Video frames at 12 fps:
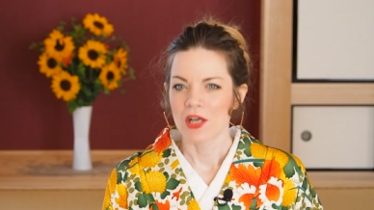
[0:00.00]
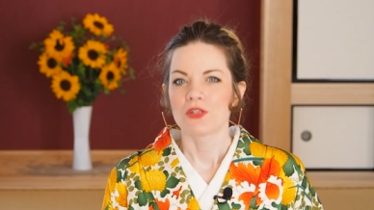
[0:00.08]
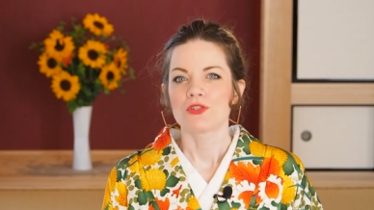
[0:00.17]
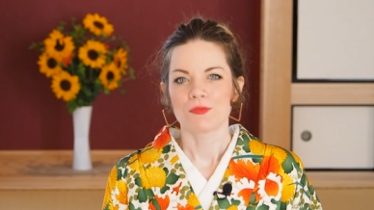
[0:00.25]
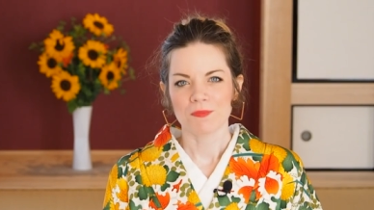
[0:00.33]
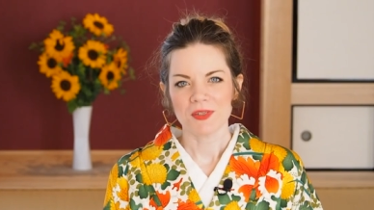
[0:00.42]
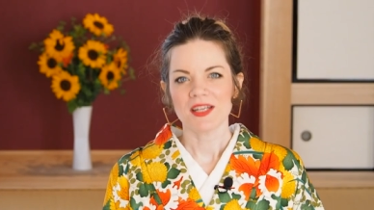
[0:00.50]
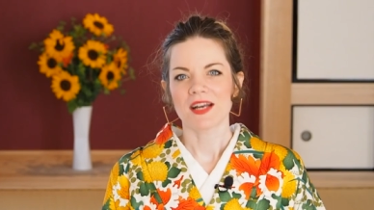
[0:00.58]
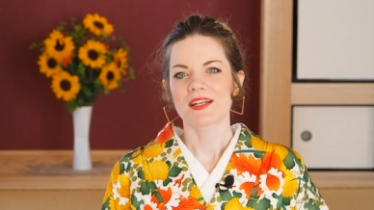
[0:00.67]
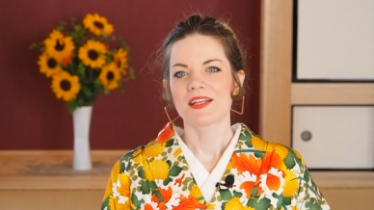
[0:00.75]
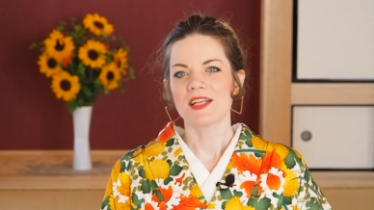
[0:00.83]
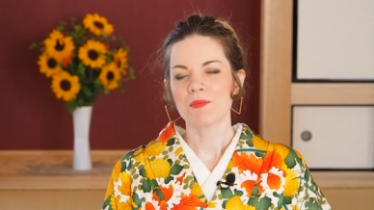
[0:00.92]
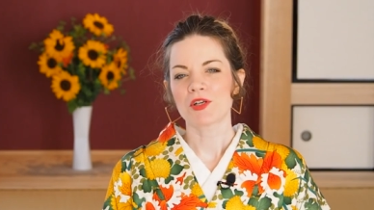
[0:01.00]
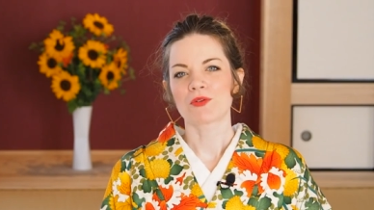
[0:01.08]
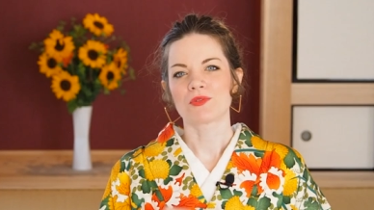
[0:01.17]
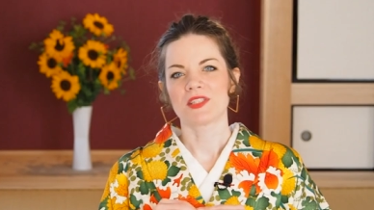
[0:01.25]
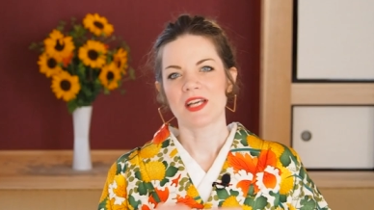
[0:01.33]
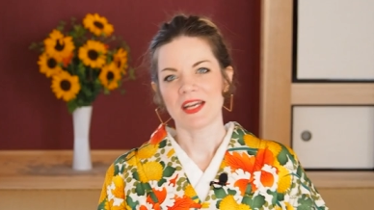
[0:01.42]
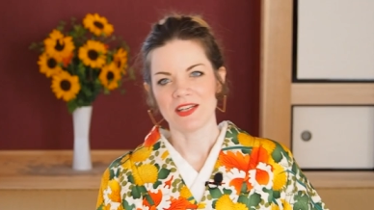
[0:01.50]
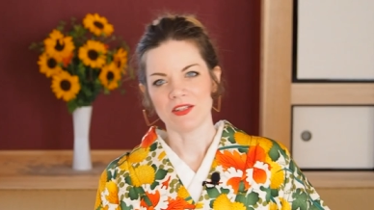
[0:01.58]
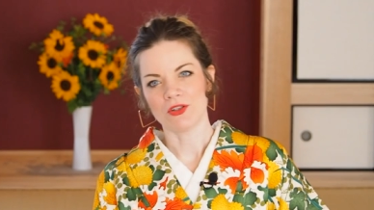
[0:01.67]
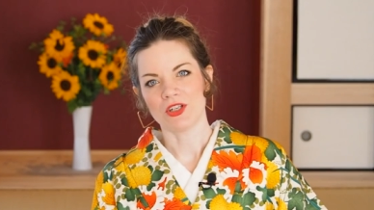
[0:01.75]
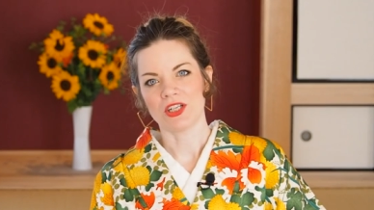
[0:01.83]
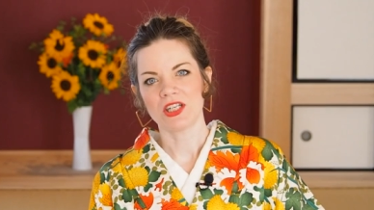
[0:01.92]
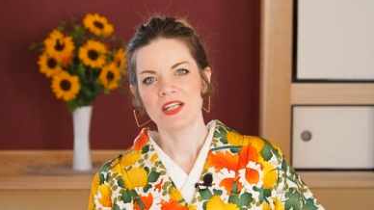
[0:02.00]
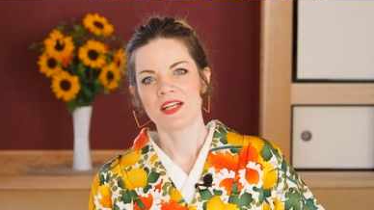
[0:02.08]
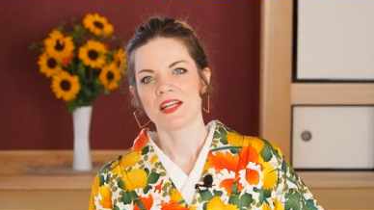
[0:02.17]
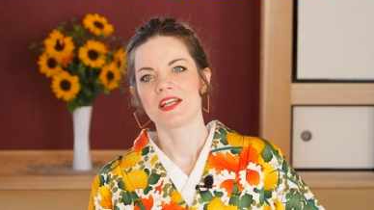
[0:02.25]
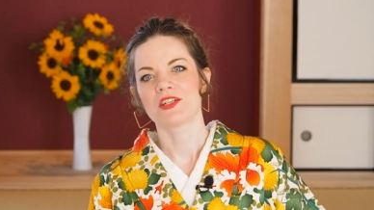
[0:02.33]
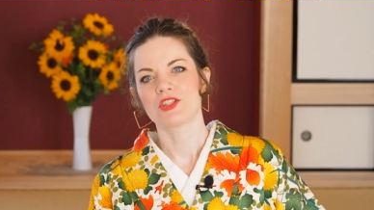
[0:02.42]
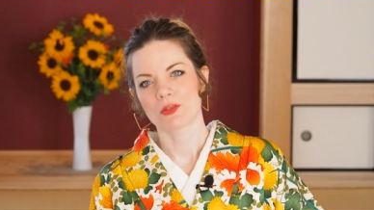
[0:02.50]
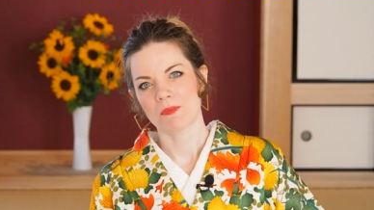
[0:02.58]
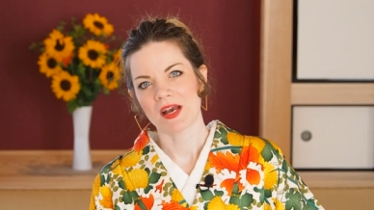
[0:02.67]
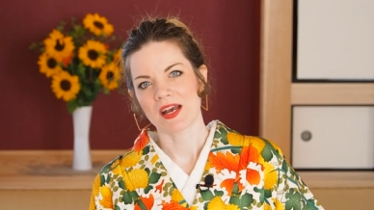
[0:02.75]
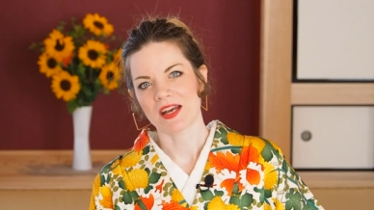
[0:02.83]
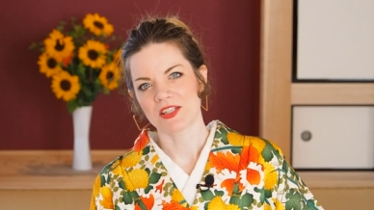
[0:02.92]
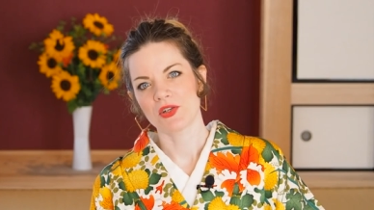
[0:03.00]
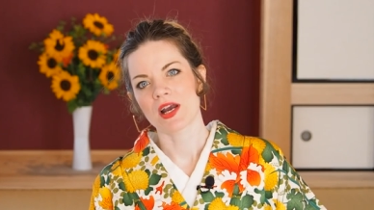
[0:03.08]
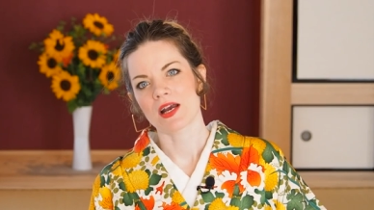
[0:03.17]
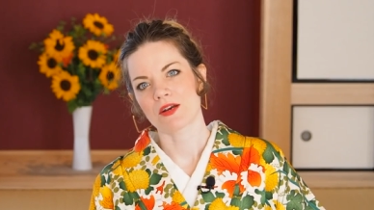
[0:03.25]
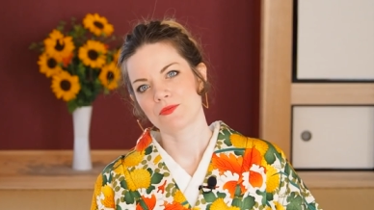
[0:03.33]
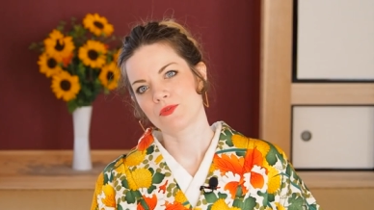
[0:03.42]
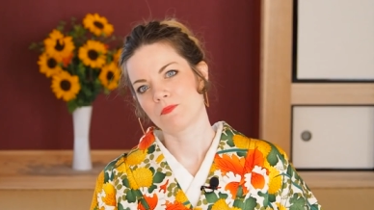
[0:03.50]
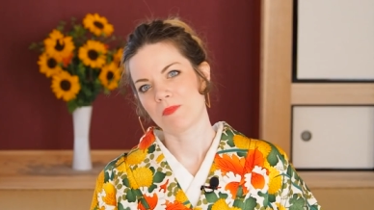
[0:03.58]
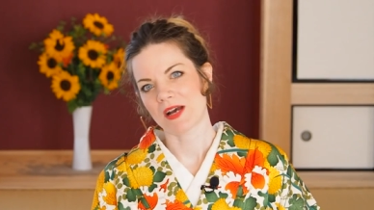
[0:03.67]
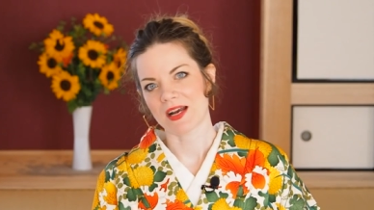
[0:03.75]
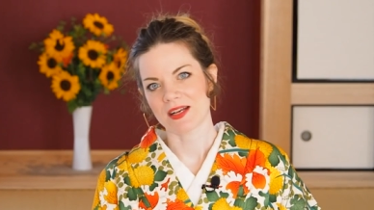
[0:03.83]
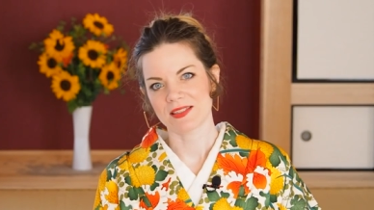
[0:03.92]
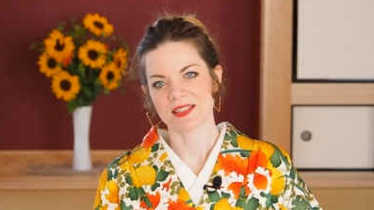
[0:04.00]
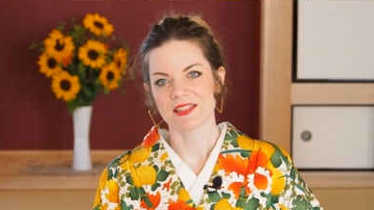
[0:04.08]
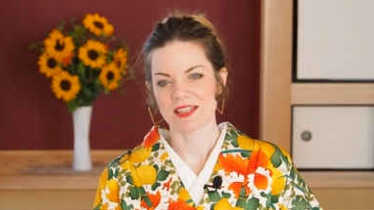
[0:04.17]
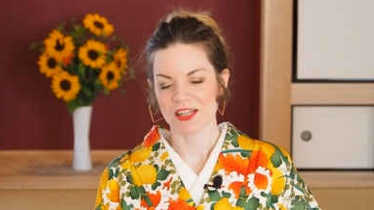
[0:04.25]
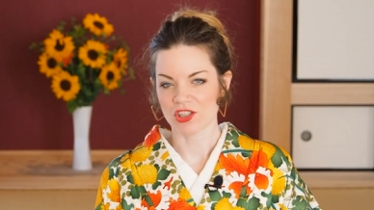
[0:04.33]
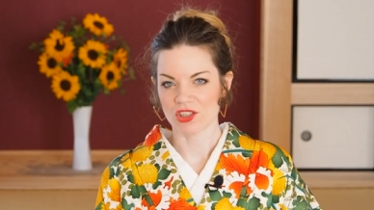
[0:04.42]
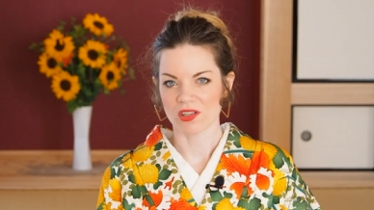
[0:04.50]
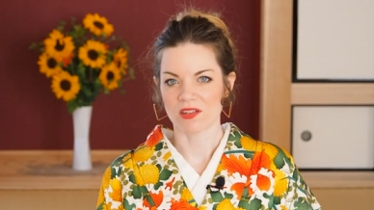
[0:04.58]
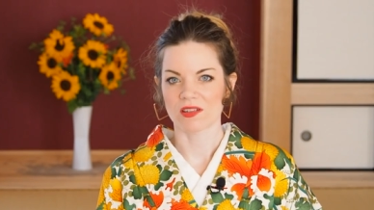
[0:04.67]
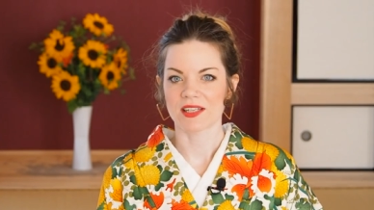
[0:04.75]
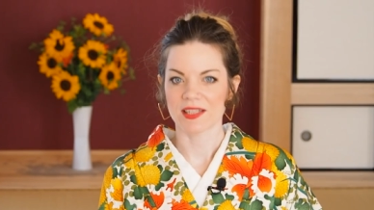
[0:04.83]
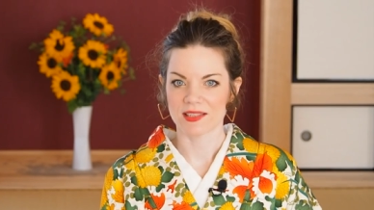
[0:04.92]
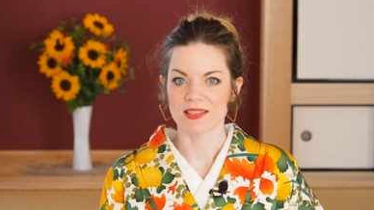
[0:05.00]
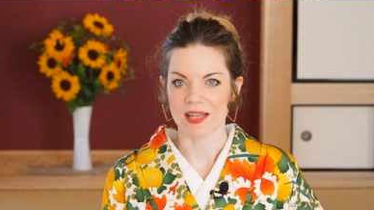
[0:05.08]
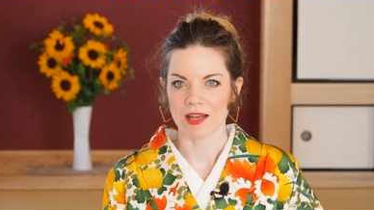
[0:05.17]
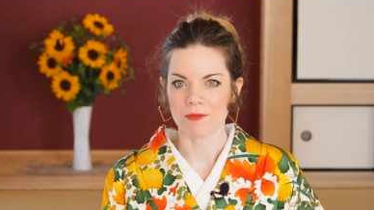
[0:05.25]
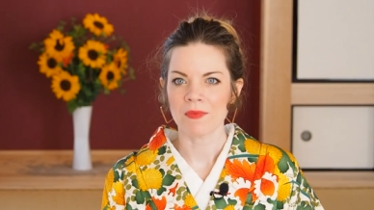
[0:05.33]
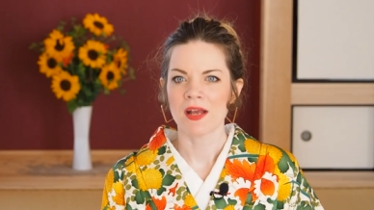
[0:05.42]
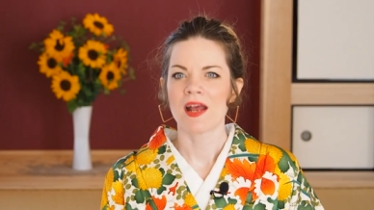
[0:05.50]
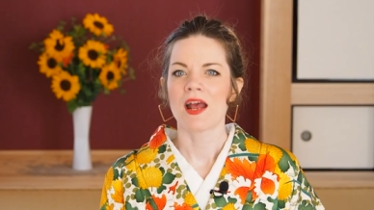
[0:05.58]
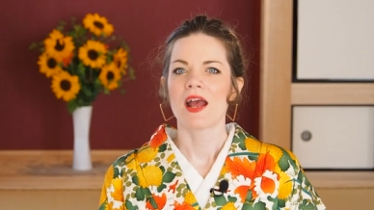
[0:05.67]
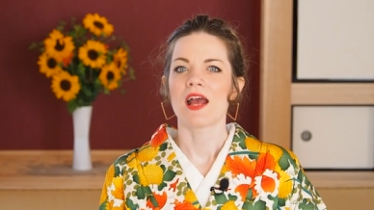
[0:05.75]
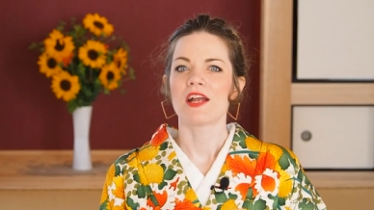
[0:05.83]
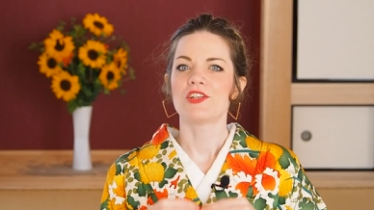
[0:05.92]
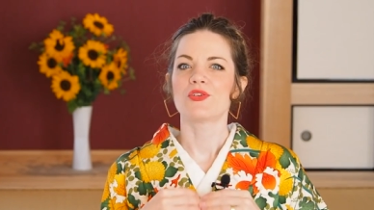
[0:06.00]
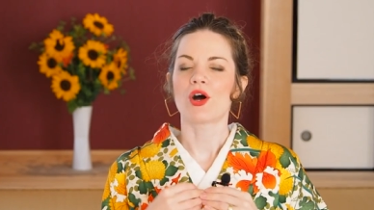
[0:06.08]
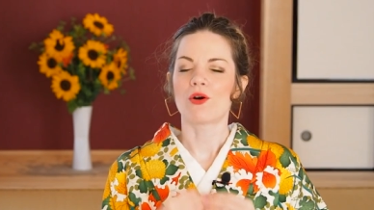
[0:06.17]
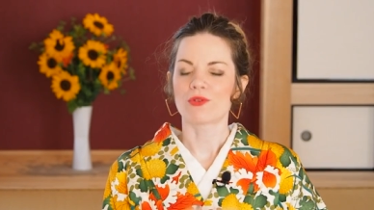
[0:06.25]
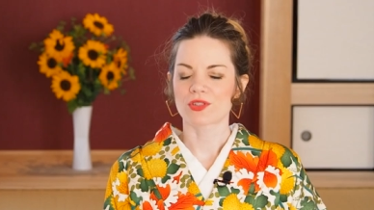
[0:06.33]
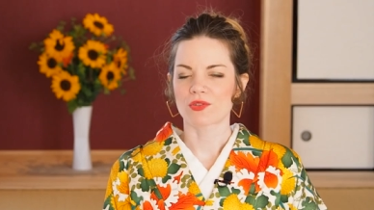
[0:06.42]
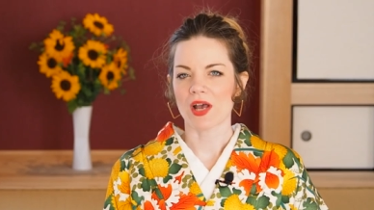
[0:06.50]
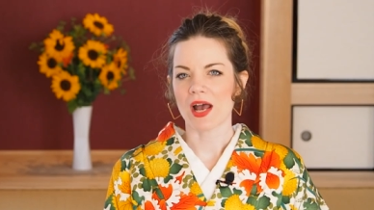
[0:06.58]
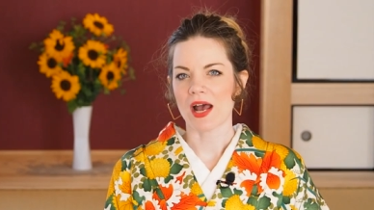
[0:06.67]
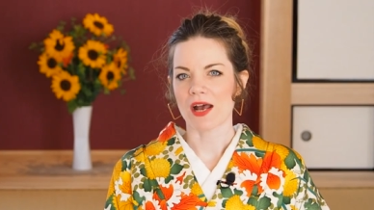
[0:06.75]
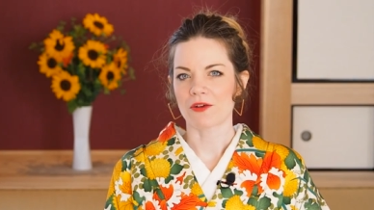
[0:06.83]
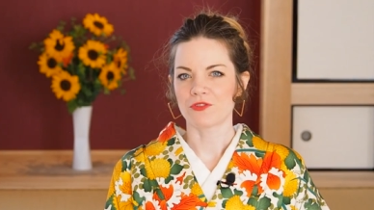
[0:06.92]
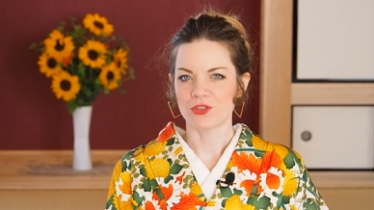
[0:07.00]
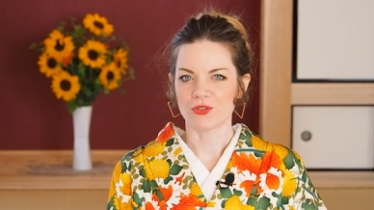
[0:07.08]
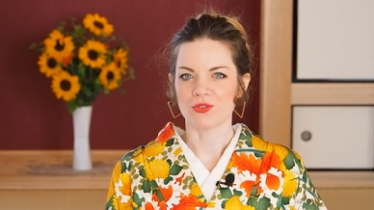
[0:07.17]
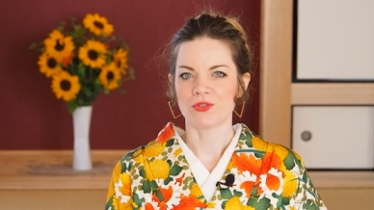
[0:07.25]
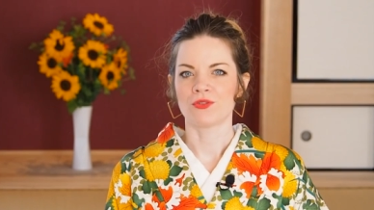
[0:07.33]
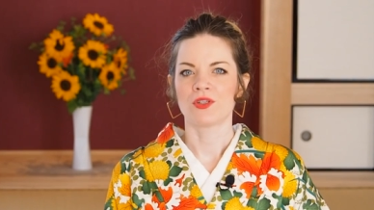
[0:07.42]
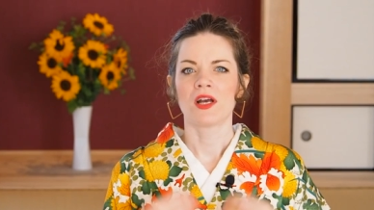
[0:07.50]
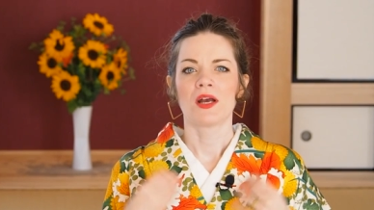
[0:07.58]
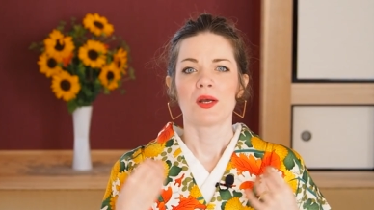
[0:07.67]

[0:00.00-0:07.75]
To be a kimono tailor, in Japan, you have to pass a national exam and you also have to